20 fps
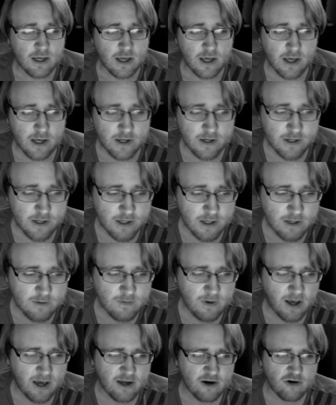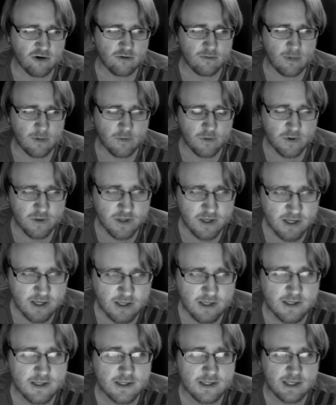and I don't remember the
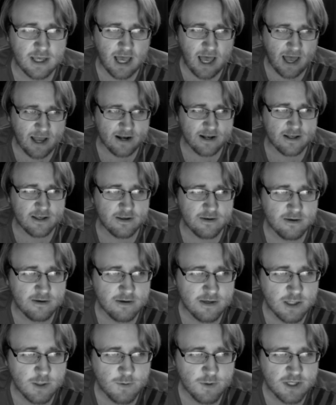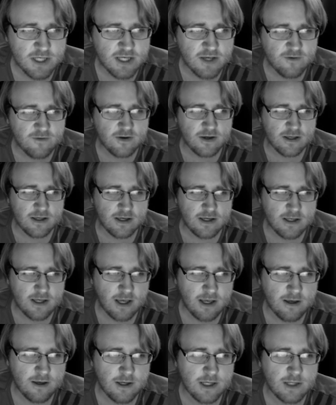exact specific
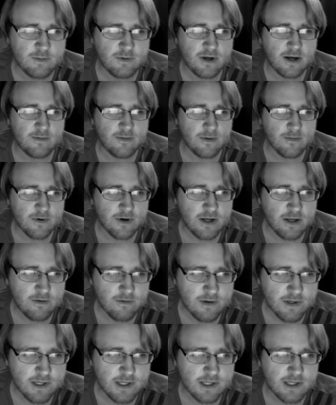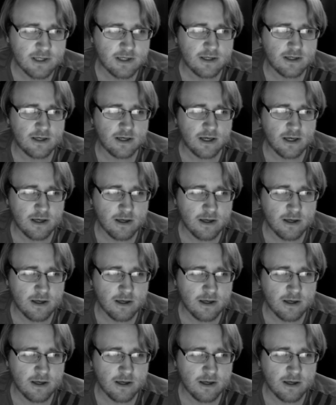details, but I remember he was